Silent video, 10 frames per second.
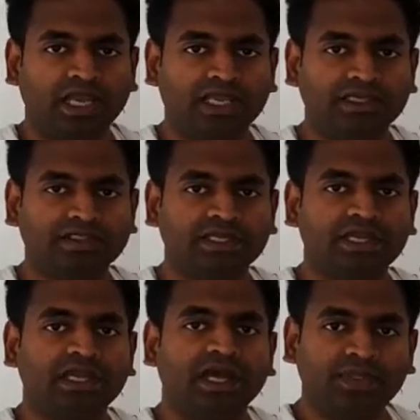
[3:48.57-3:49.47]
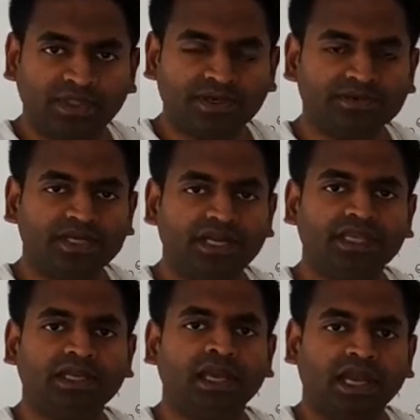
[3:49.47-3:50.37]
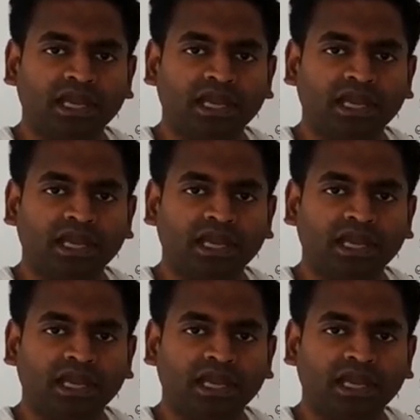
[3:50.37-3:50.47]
eyes and then reading.